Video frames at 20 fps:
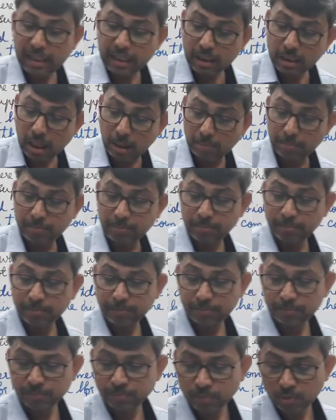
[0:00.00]
come
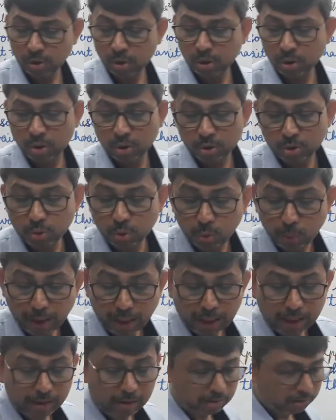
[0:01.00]
to
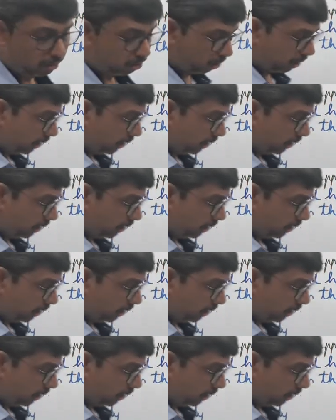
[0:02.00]
where, note